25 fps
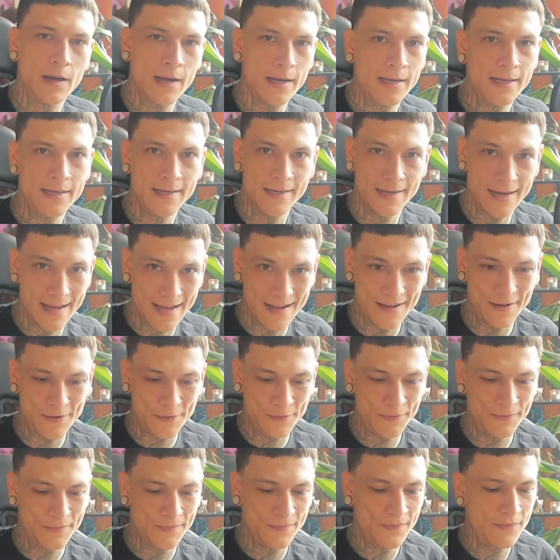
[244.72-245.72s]
right
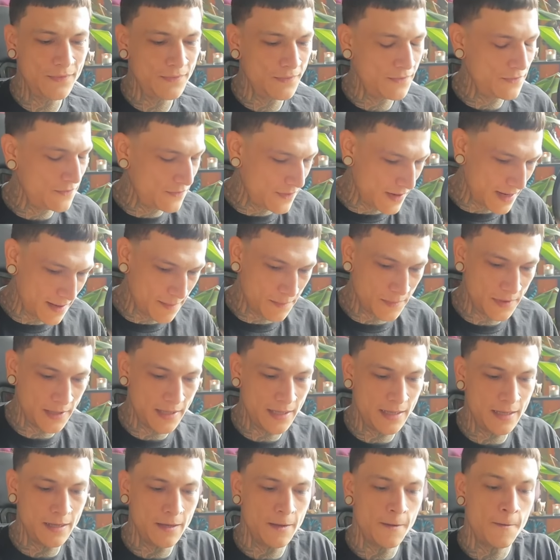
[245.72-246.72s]
now,
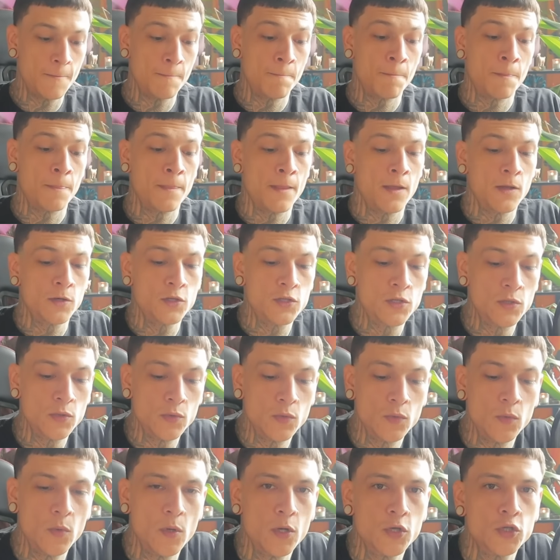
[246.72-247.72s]
family,
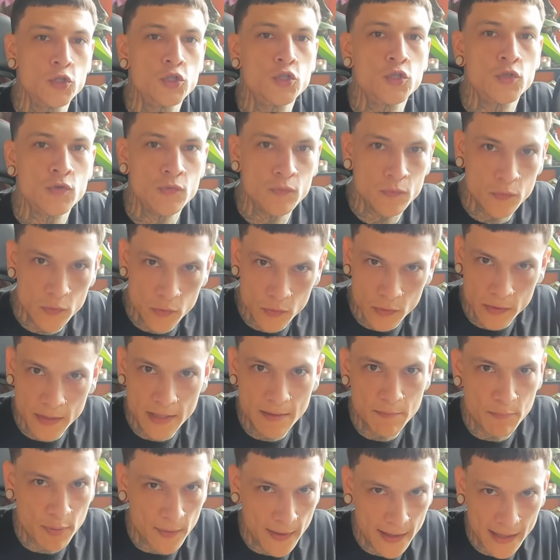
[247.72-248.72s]
to
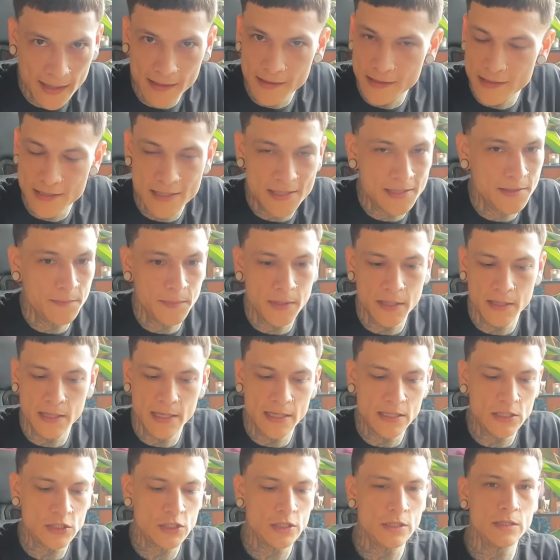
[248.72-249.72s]
truly break the
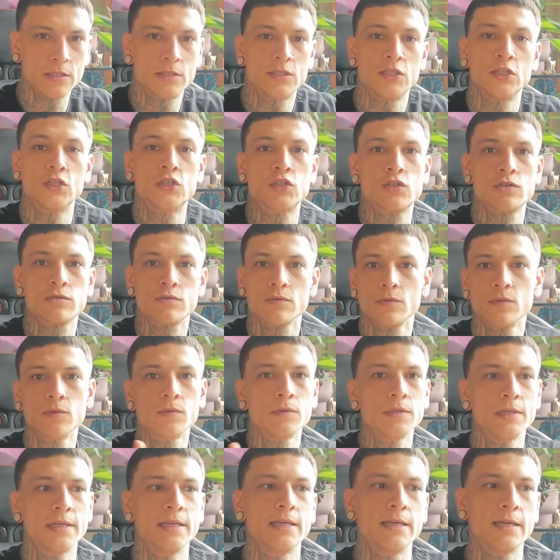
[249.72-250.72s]
simulation, to
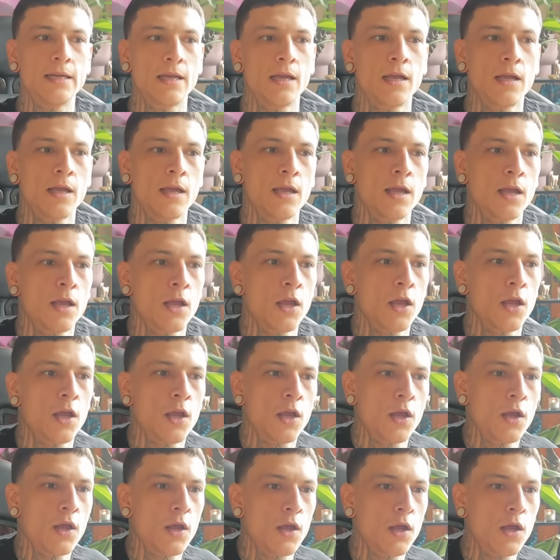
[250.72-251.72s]
truly
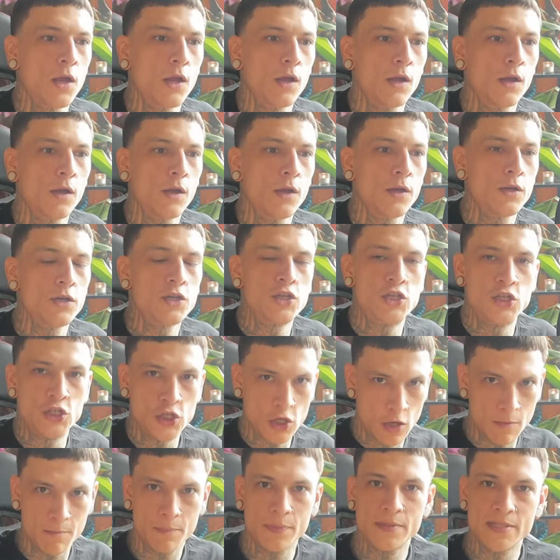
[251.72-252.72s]

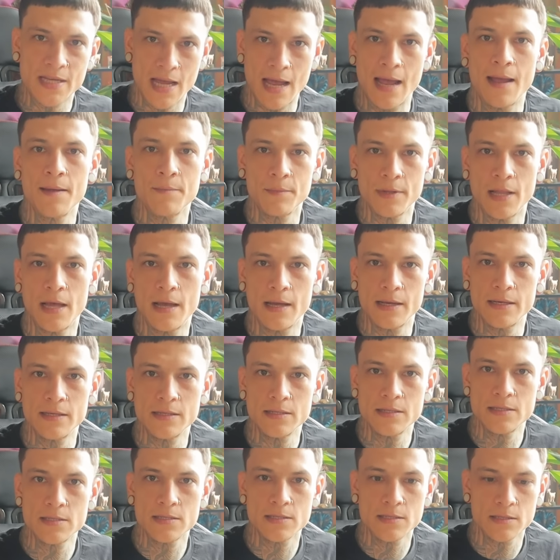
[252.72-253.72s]
jump
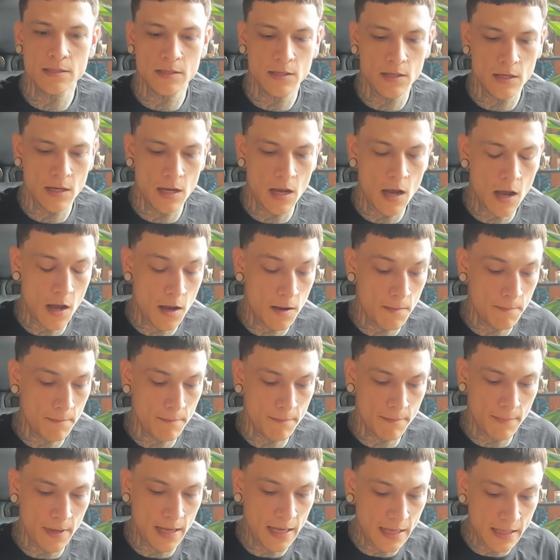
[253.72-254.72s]
timelines
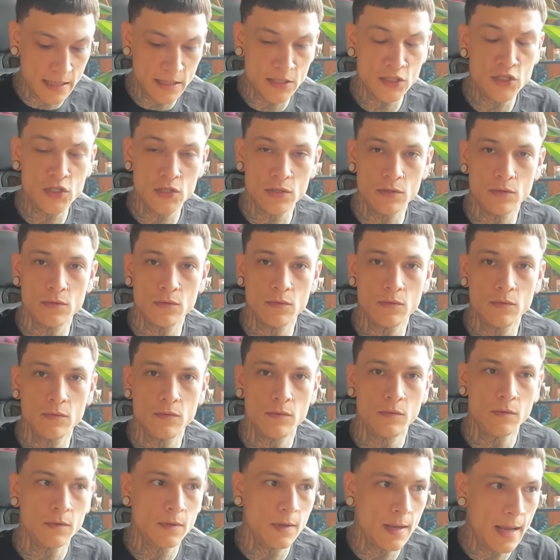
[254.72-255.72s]

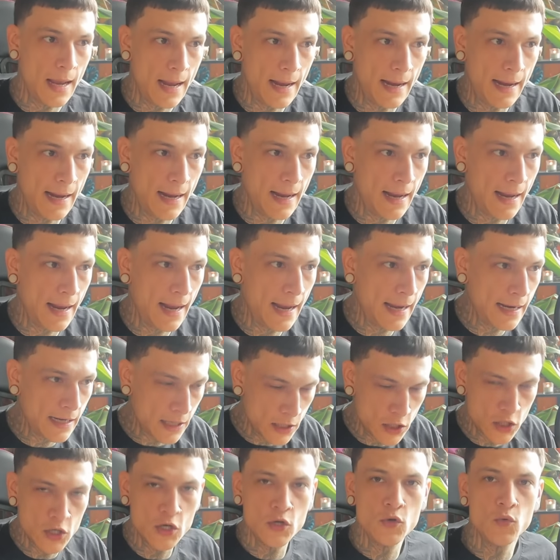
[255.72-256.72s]
into a
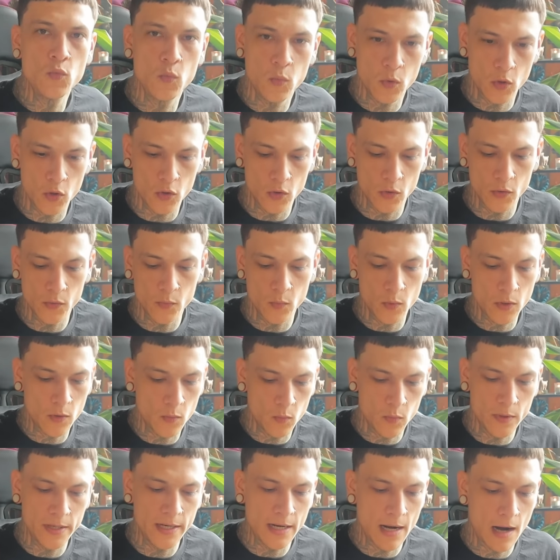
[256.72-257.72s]
new world where
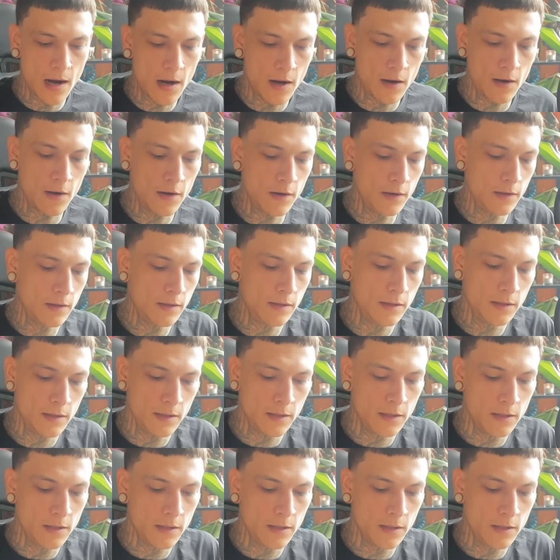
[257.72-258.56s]
we are